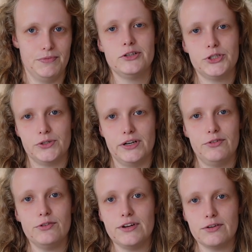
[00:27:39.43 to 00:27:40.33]
Sure,
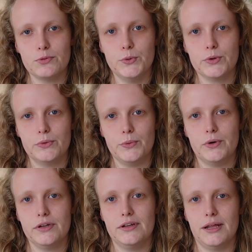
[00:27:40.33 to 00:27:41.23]
if you've never worn
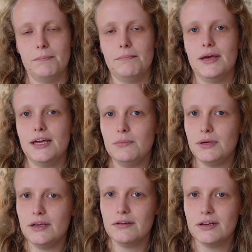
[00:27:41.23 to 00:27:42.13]
one, then
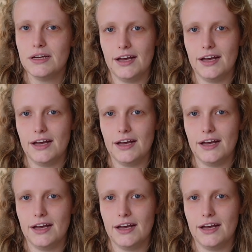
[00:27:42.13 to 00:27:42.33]
maybe